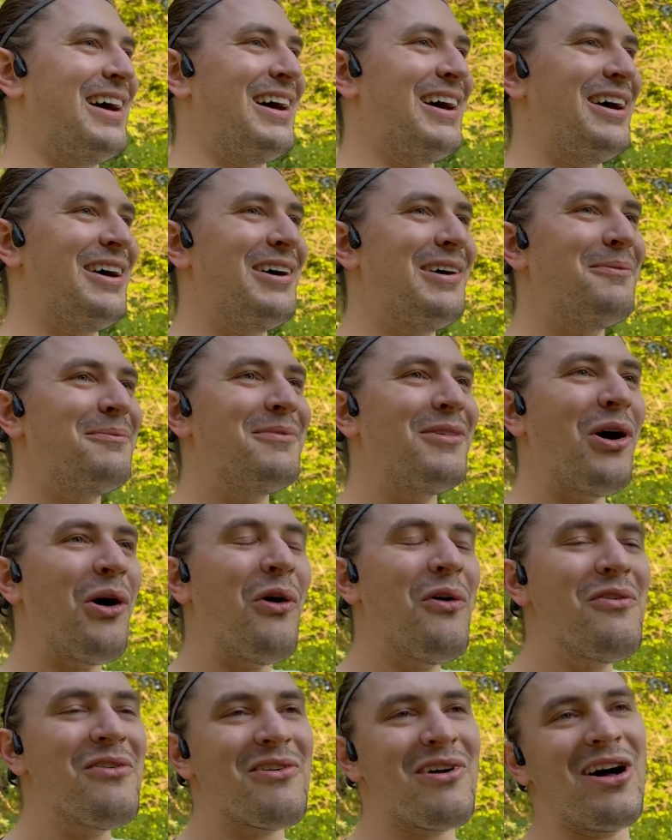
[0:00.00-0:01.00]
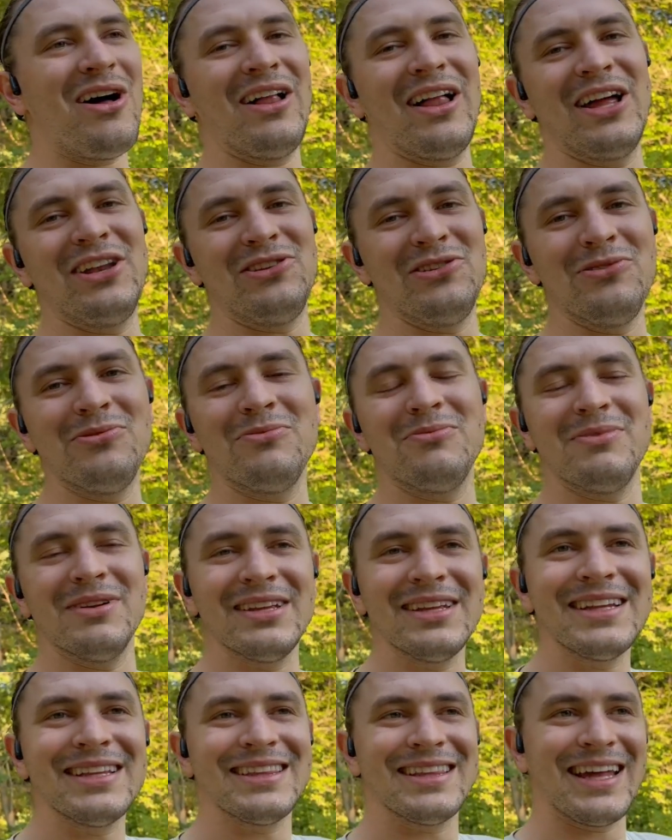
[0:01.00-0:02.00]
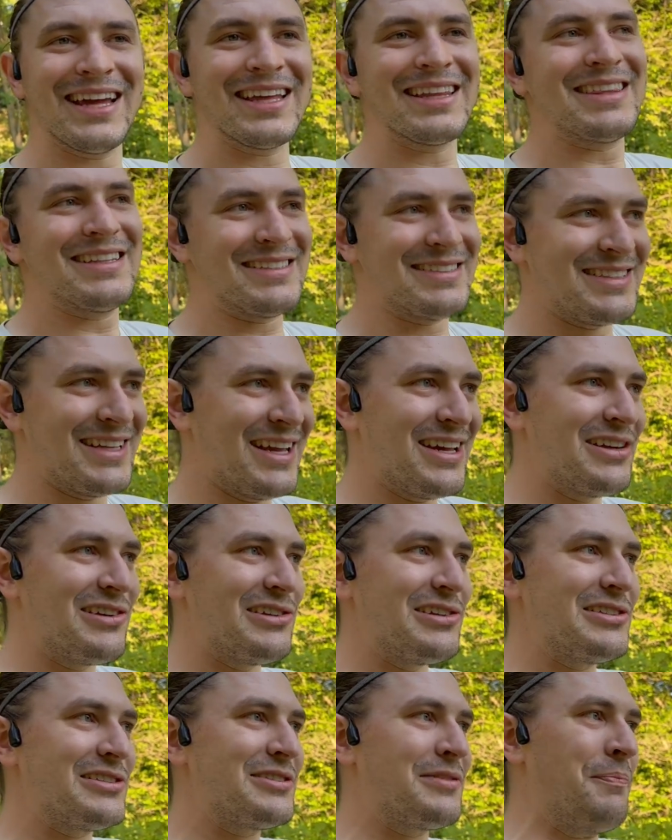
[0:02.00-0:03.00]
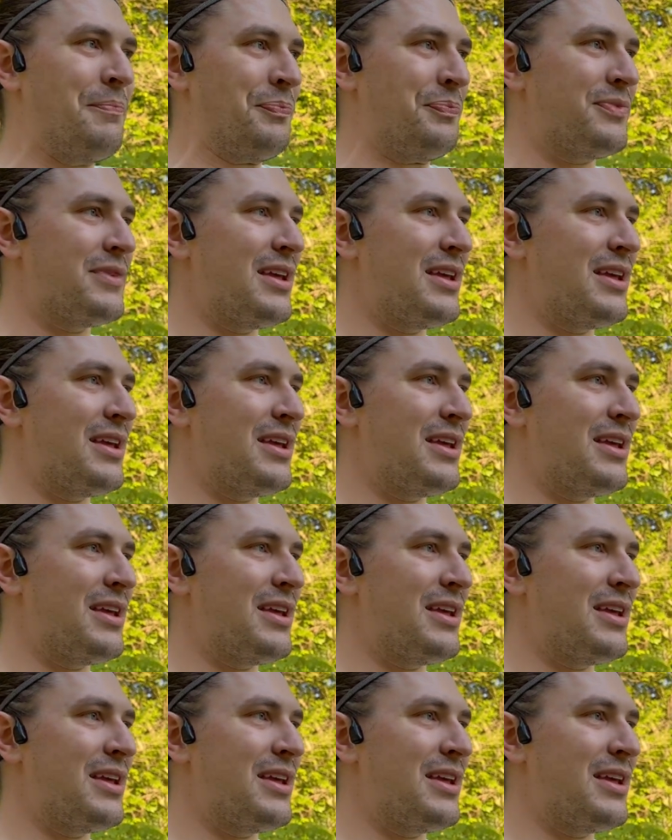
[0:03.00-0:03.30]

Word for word: uh, overall, I do really like the sandals